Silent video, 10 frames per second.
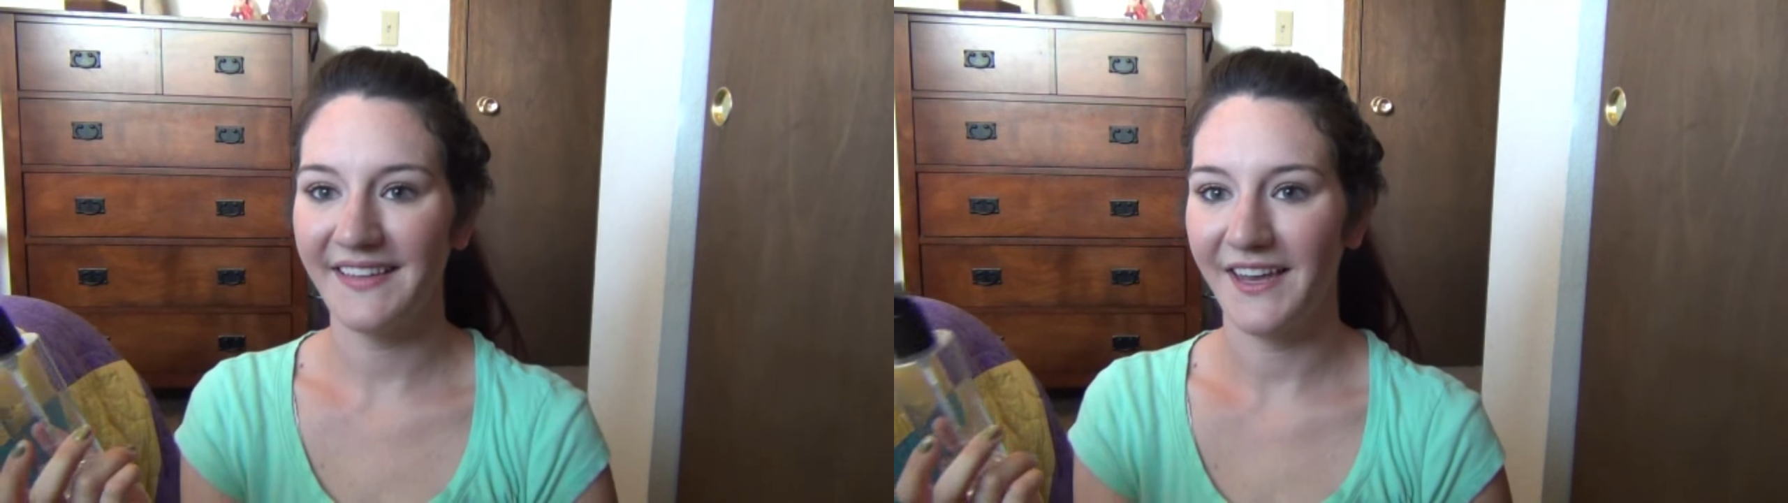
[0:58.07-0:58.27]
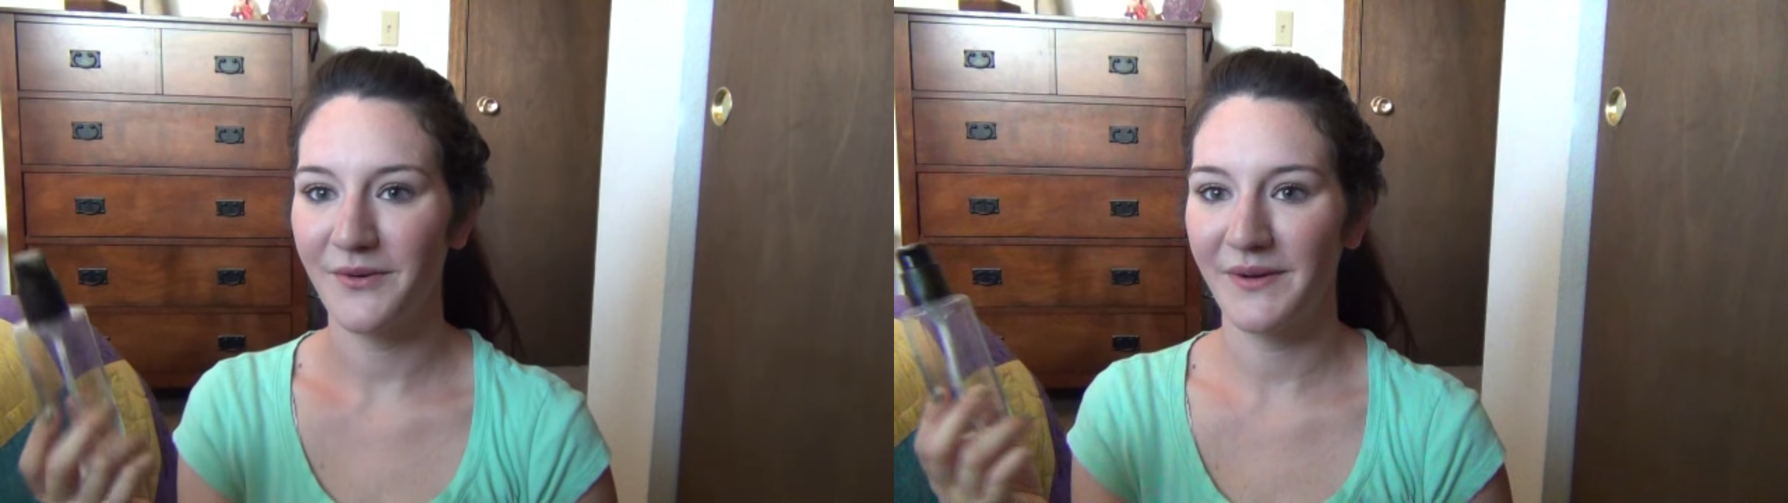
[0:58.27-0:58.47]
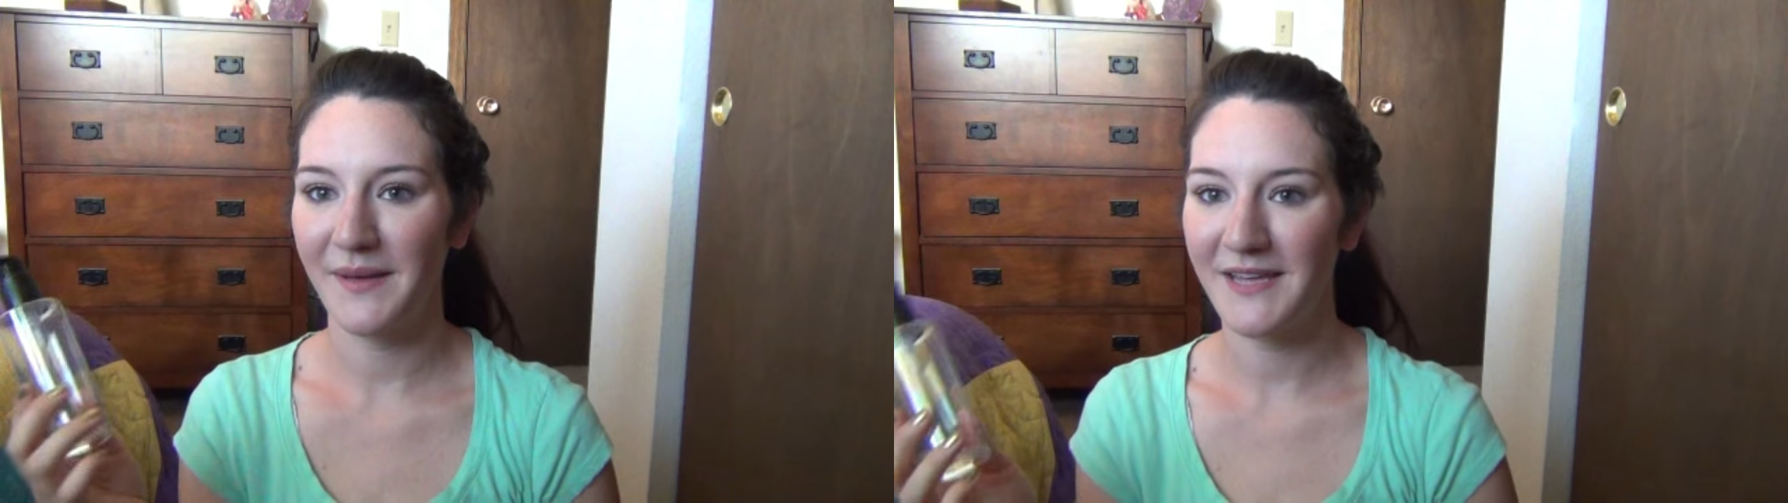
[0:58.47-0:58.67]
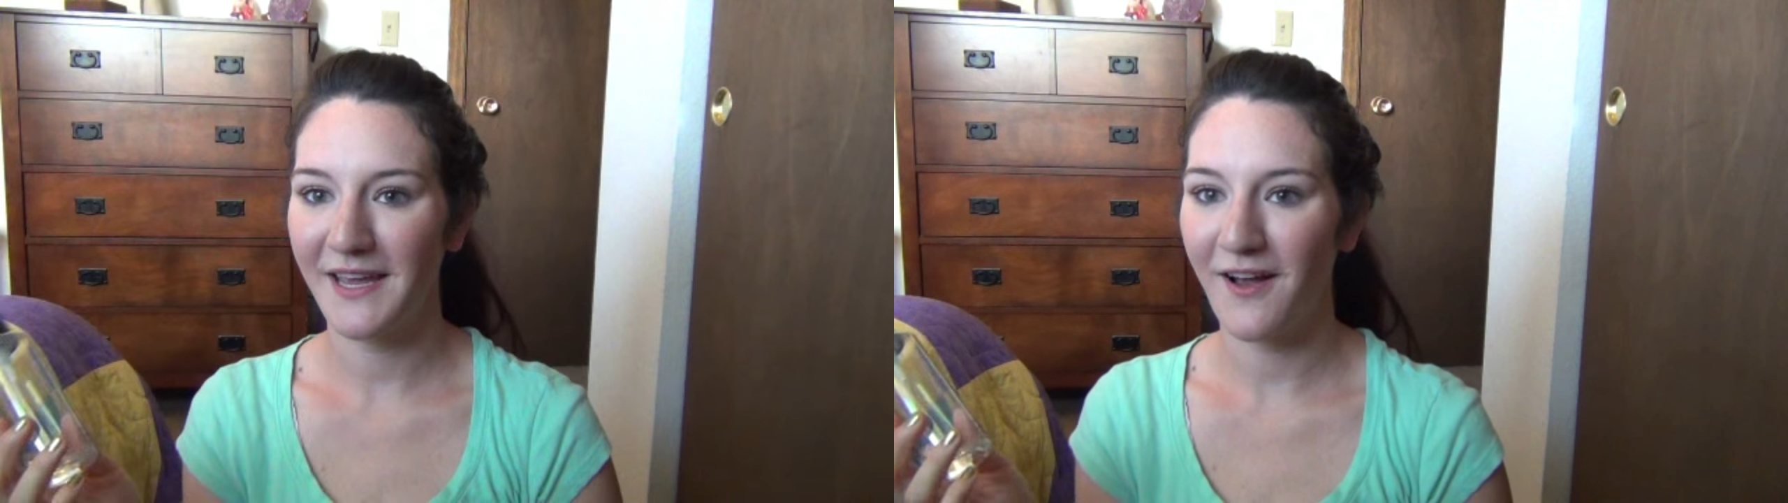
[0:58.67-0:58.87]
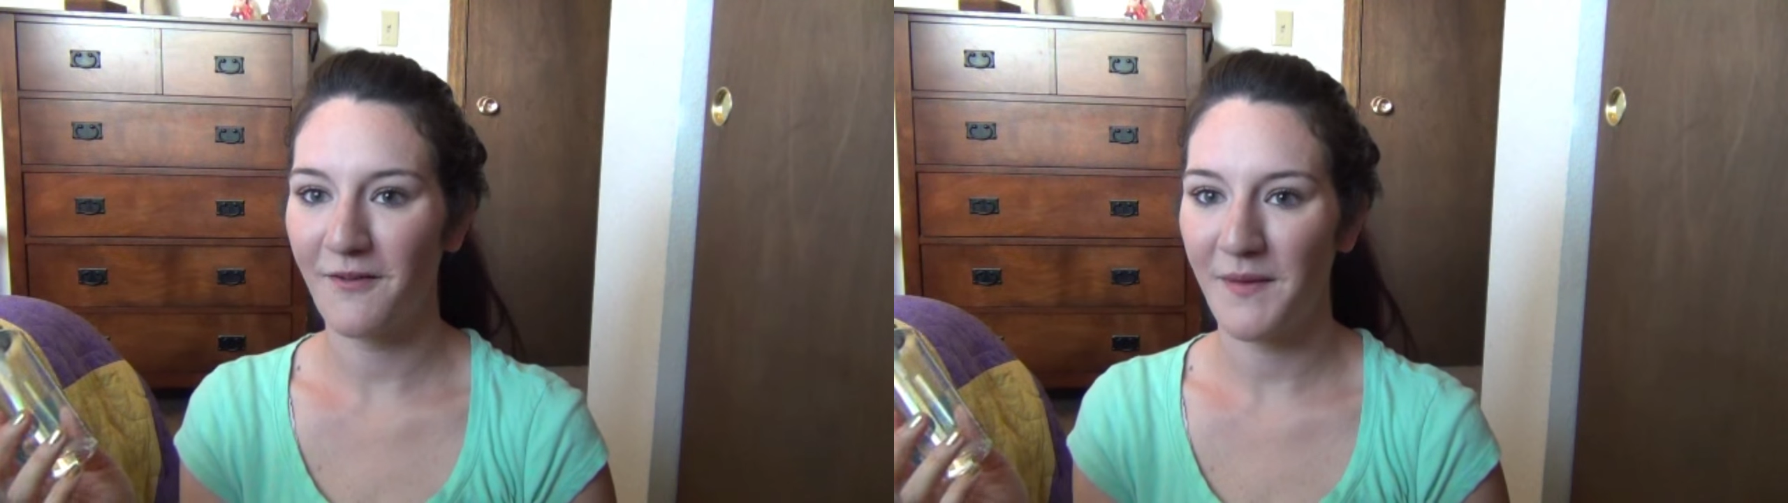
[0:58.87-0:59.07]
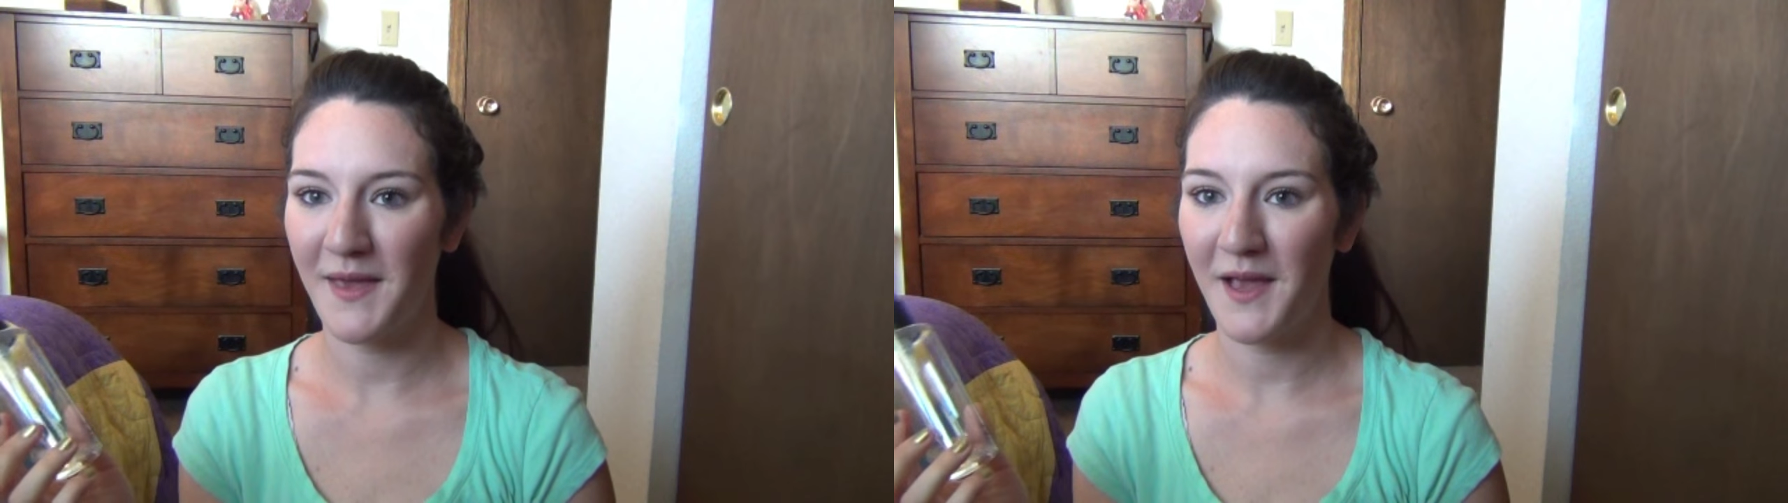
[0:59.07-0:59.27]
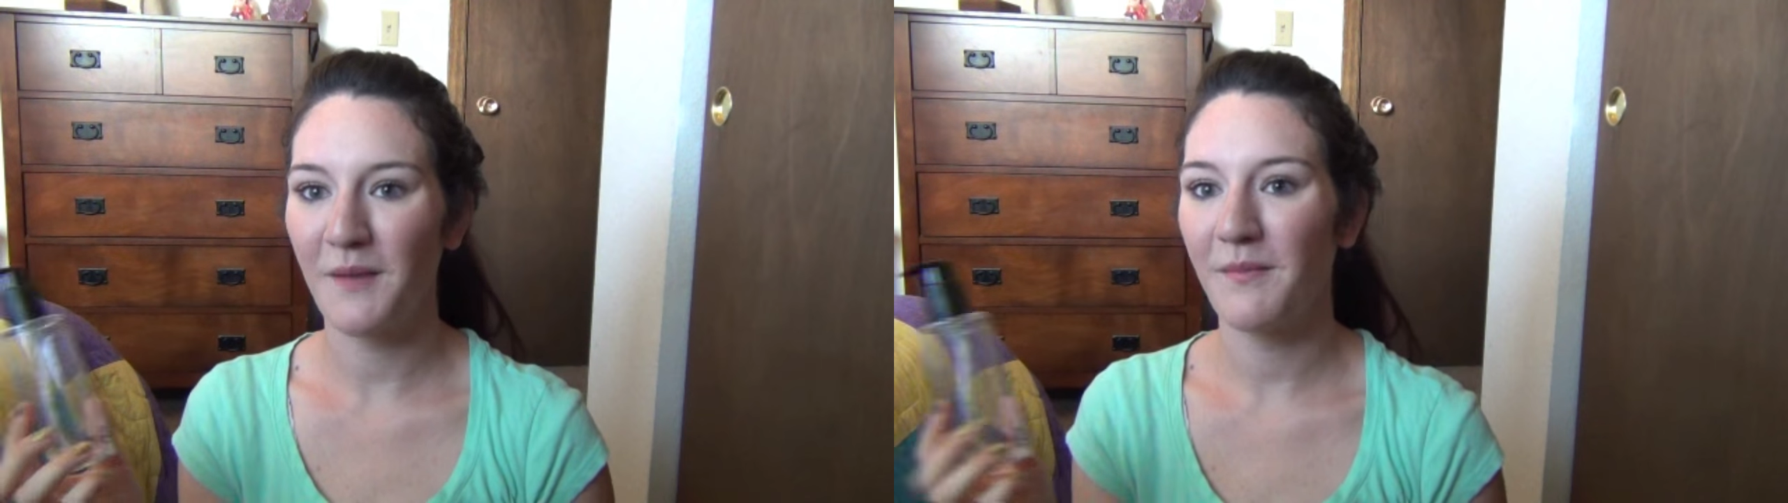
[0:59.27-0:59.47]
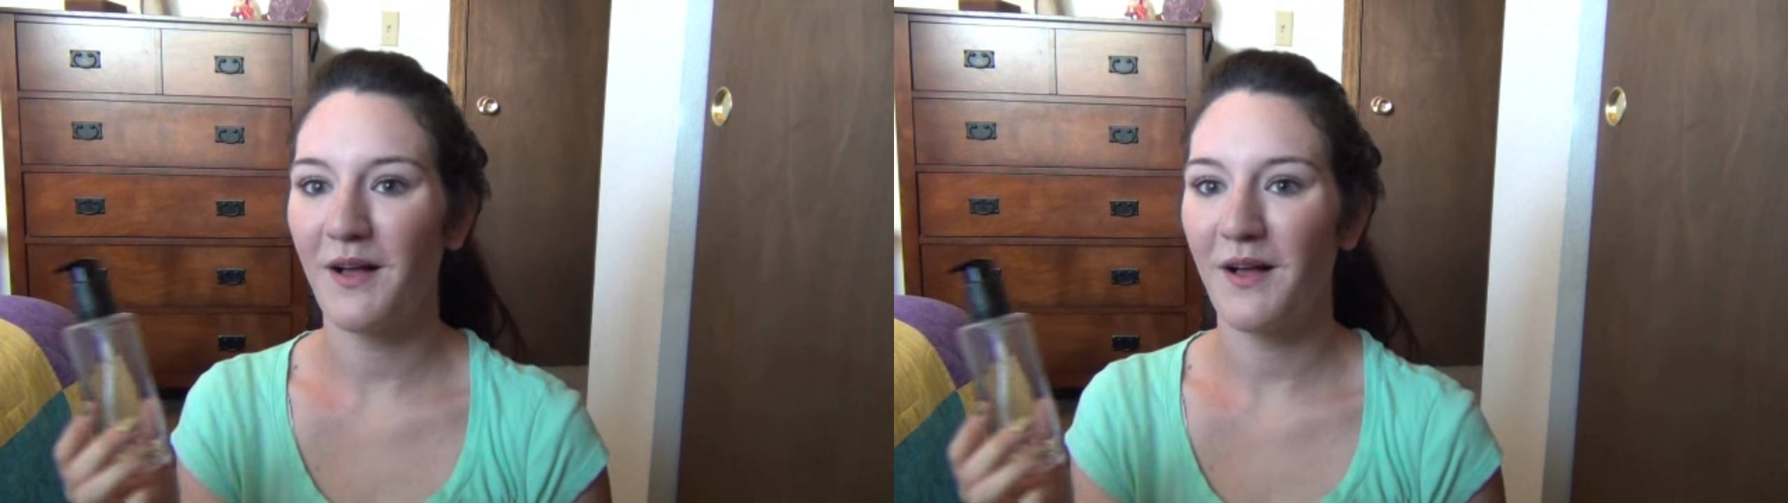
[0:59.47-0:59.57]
later when I'm taking off my makeup,